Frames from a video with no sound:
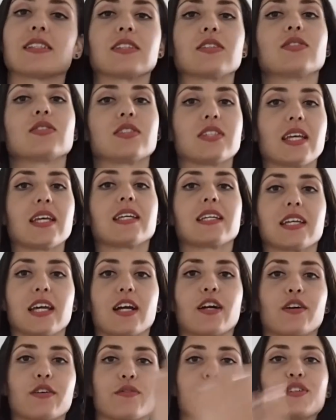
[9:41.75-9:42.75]
take
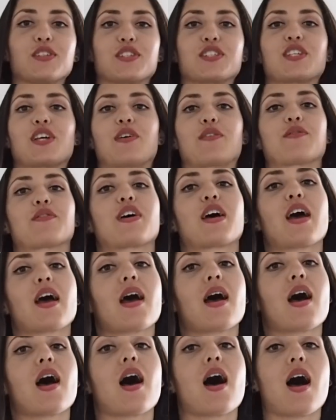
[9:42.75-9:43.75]
care of yourself?
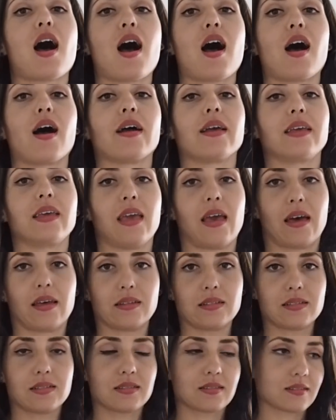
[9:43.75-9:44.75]

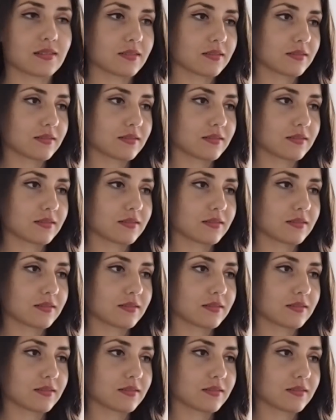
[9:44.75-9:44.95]
Yes.